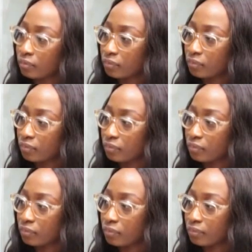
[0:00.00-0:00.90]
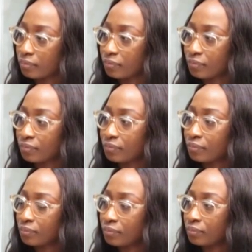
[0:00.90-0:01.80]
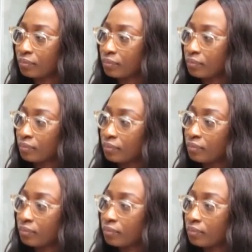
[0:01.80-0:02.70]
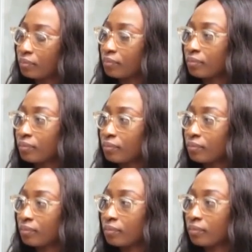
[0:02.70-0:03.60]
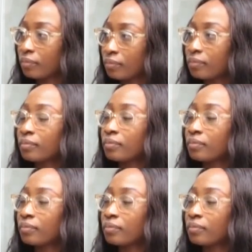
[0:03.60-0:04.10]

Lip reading: The person shown says nothing.